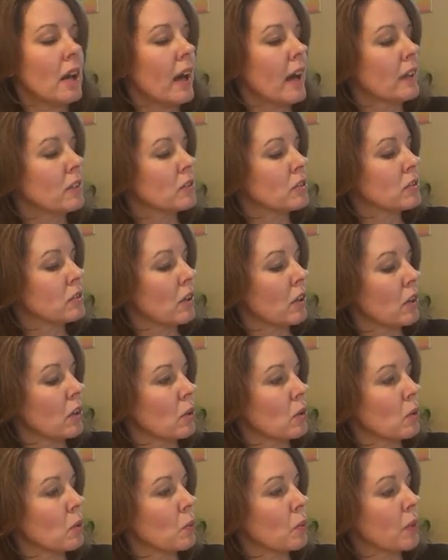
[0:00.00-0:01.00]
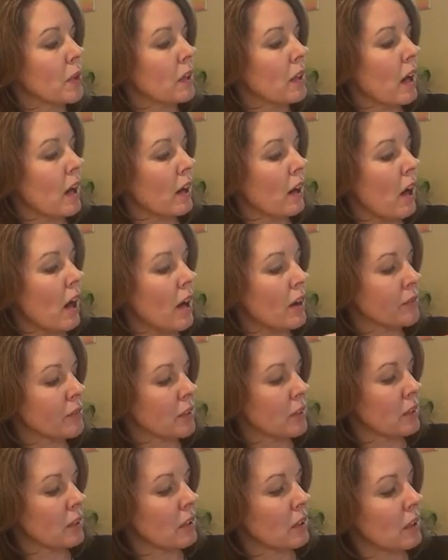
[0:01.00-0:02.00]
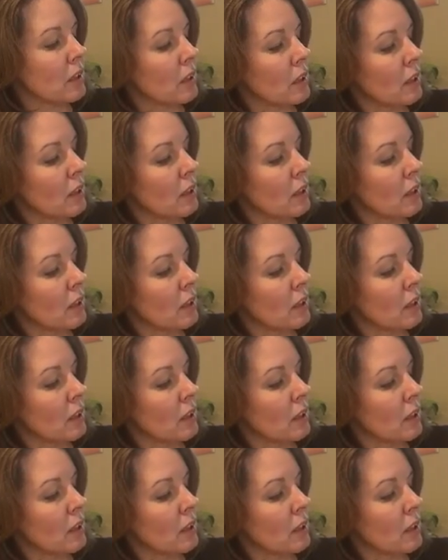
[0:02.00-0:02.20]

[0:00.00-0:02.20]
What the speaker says: And so we are often